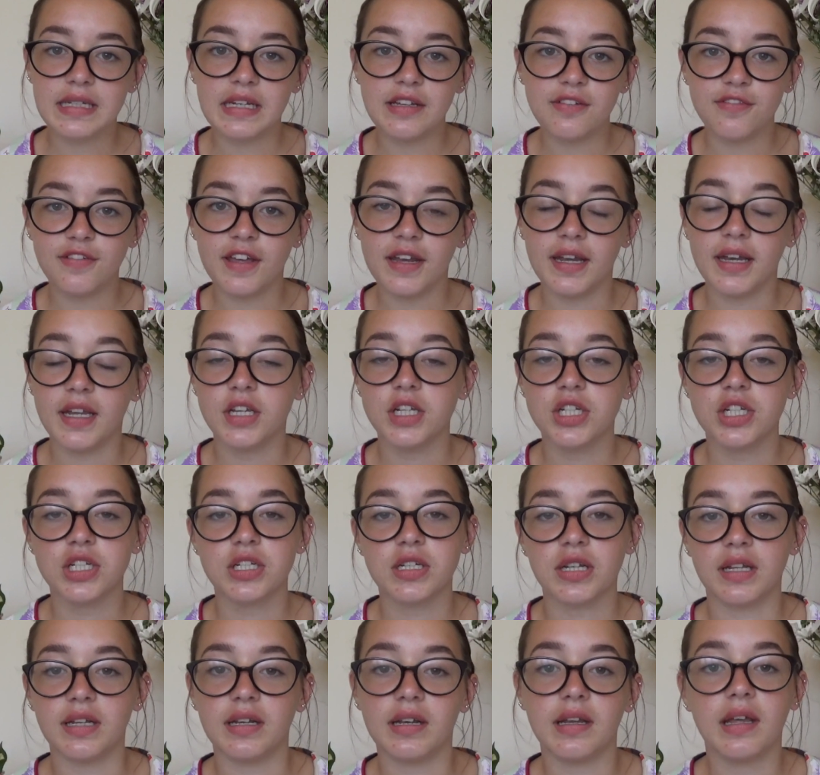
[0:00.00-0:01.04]

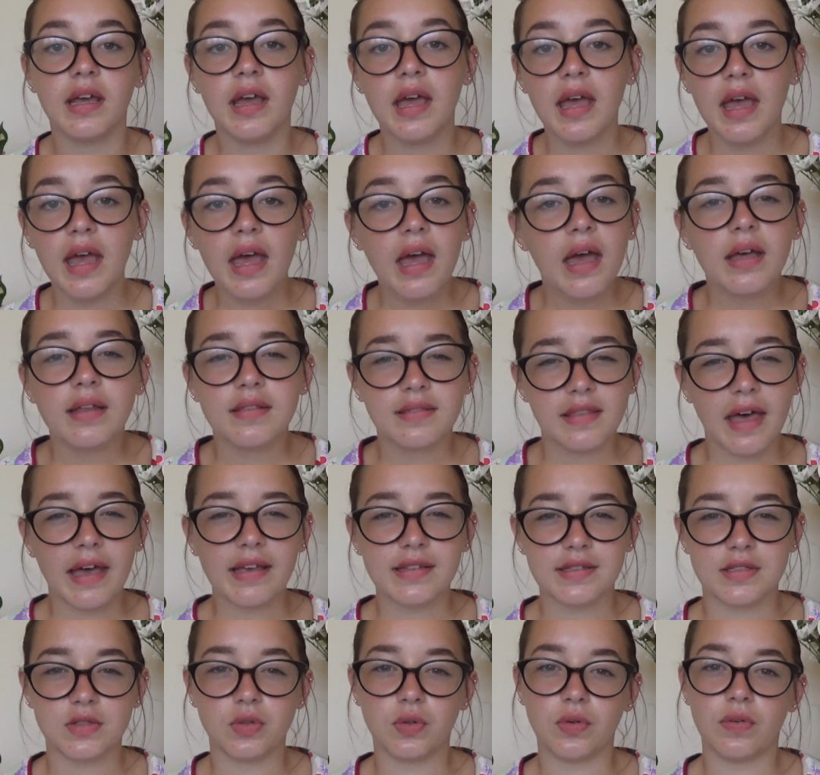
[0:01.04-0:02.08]
finished and
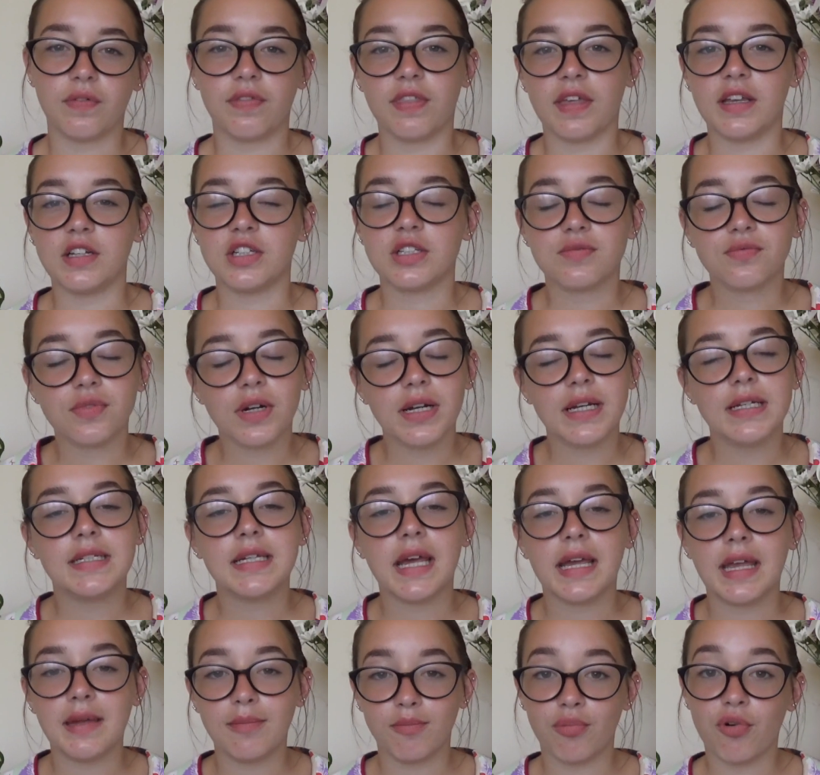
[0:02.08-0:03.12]
that sort of thing. Just really
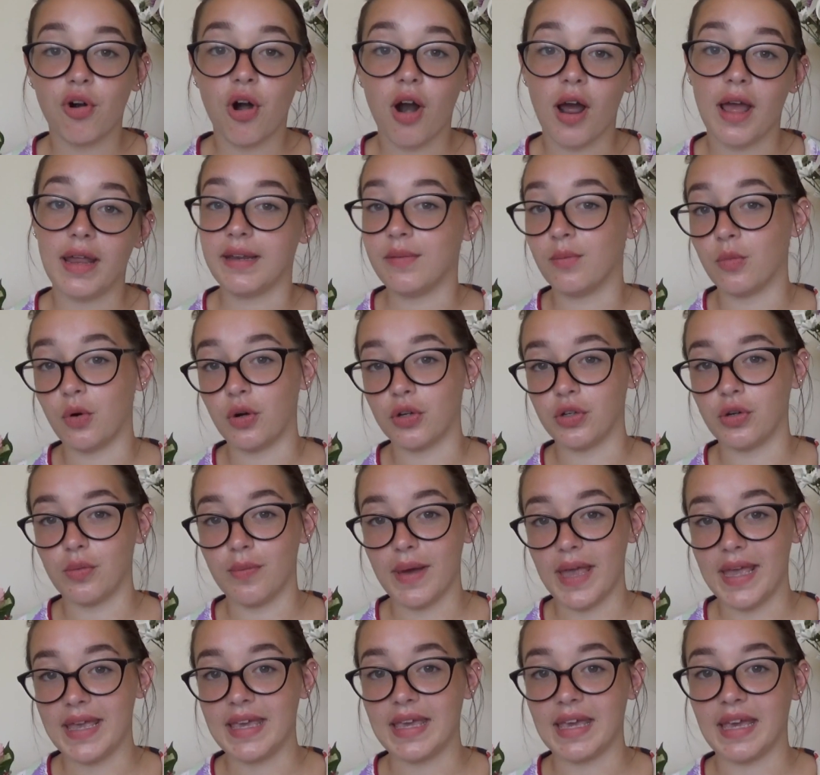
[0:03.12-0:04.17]
taking pride in what you're
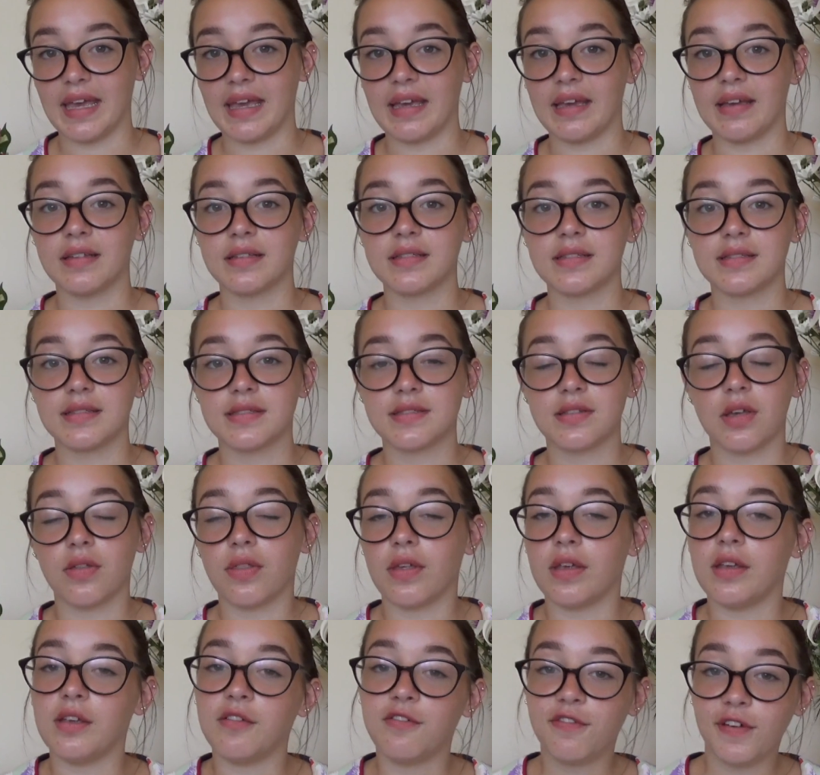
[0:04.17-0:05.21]
making so
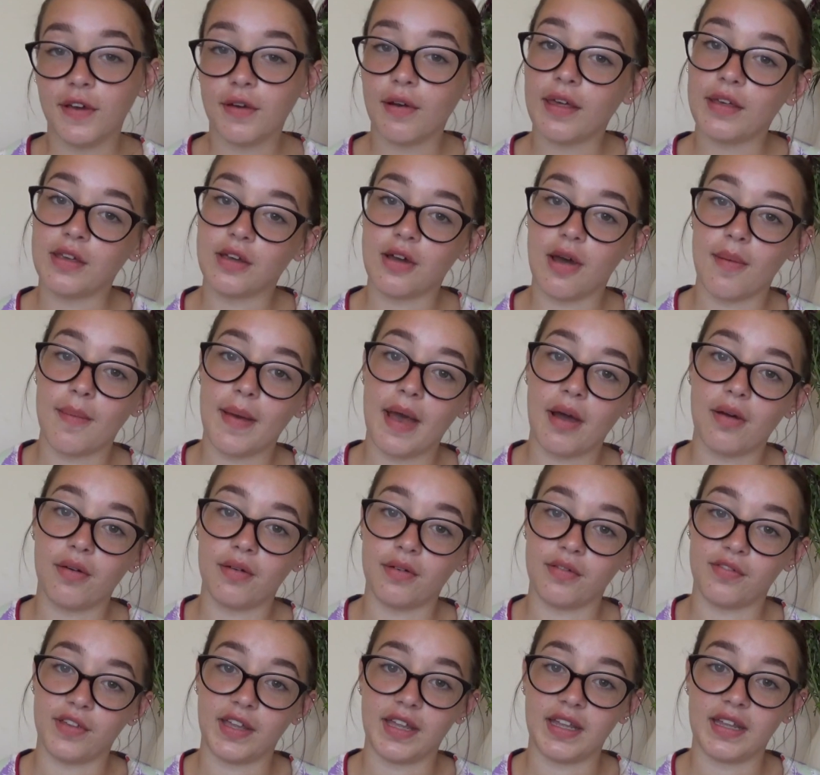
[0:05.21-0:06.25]
that you feel like you come out
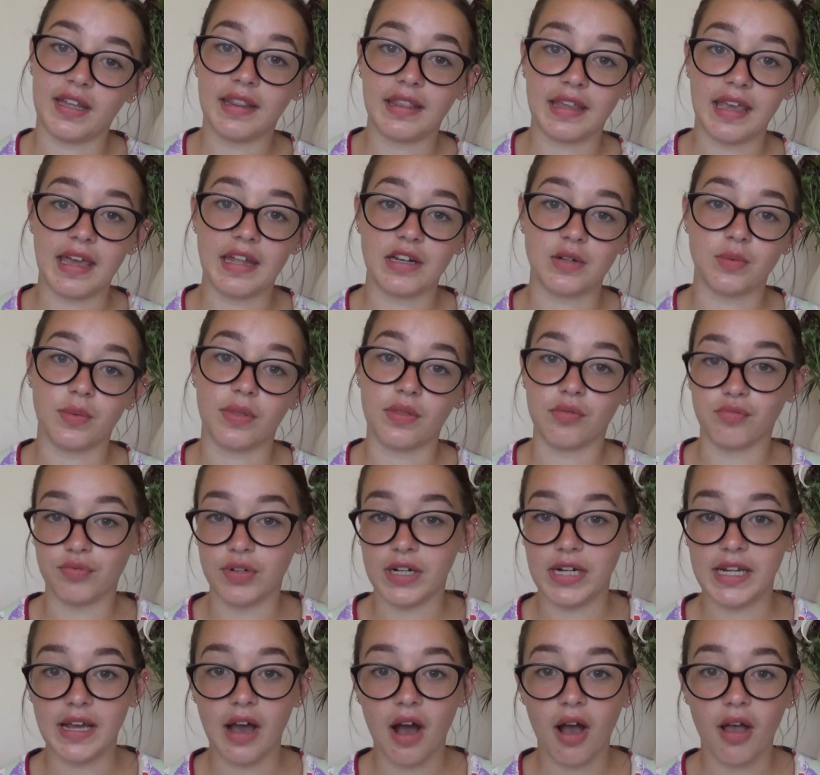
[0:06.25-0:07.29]
of it at the end with a
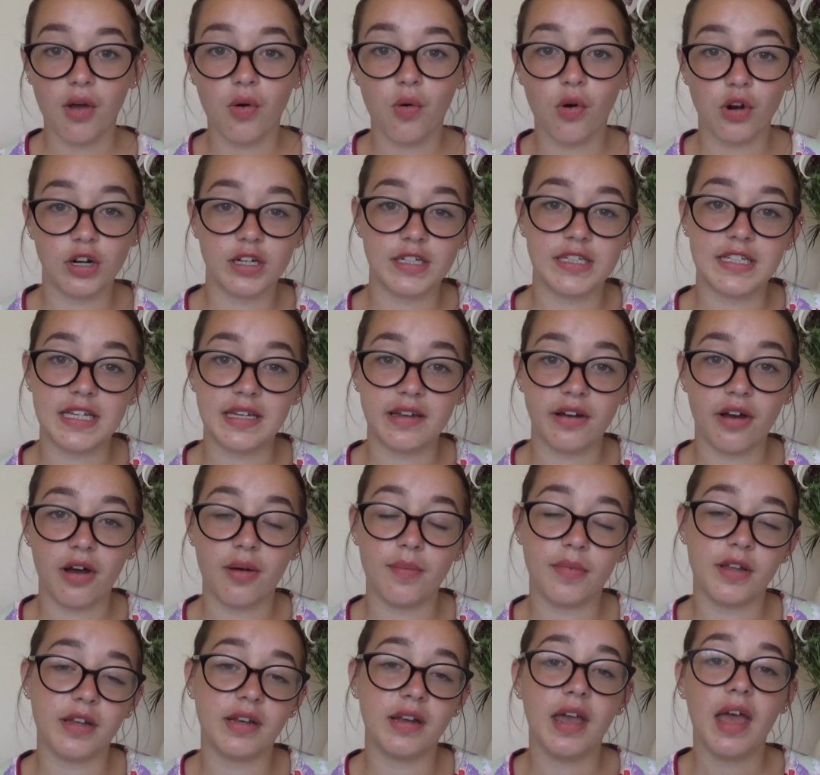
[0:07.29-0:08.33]
really high quality
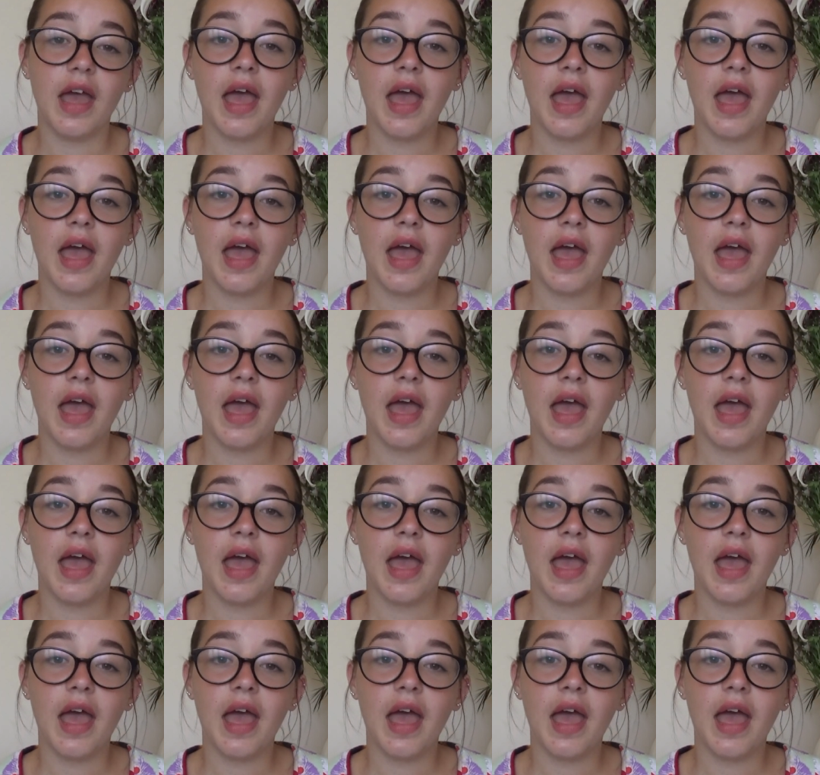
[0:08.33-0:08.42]
garment.